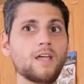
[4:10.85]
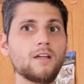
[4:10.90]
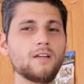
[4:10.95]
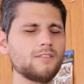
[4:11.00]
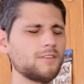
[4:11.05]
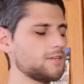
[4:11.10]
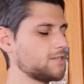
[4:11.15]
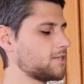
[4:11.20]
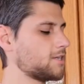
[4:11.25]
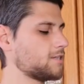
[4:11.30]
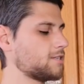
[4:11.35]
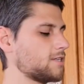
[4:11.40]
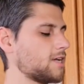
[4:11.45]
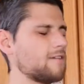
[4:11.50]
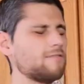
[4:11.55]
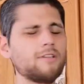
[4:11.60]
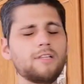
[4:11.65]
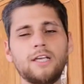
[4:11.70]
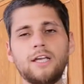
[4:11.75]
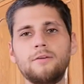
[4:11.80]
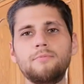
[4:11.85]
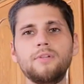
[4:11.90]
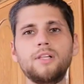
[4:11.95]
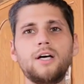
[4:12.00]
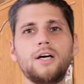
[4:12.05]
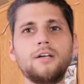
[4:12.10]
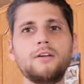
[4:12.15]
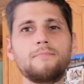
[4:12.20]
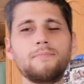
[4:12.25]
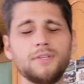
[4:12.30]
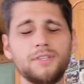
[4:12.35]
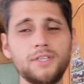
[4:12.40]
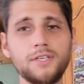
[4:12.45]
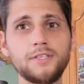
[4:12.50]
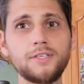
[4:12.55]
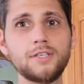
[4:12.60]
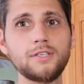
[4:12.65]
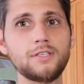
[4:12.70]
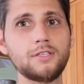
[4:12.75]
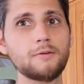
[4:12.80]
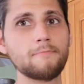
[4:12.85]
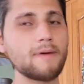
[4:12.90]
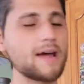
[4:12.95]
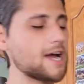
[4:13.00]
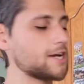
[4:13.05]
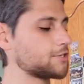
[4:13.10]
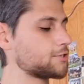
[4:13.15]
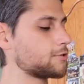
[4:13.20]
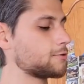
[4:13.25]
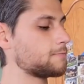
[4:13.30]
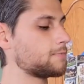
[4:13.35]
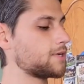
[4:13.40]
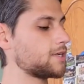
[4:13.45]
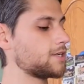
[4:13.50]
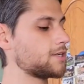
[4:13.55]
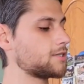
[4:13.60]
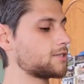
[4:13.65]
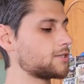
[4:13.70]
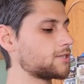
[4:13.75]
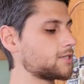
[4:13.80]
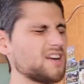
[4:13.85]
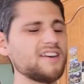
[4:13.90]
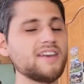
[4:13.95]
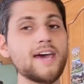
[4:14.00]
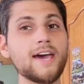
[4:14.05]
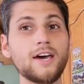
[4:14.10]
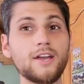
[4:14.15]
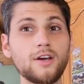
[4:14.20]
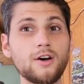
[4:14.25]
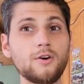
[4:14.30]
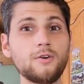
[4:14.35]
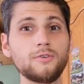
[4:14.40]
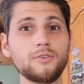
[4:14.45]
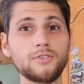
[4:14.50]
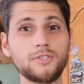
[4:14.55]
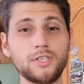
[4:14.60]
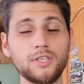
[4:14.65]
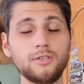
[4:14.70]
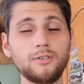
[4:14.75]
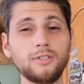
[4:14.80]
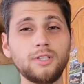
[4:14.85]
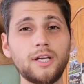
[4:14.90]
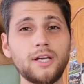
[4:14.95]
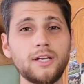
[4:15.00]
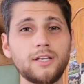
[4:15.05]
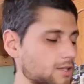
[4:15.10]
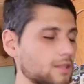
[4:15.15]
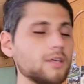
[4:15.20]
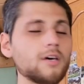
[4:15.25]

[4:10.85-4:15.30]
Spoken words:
This doesn't have a label on it, but this is the MasterPeace Nano Zeolite.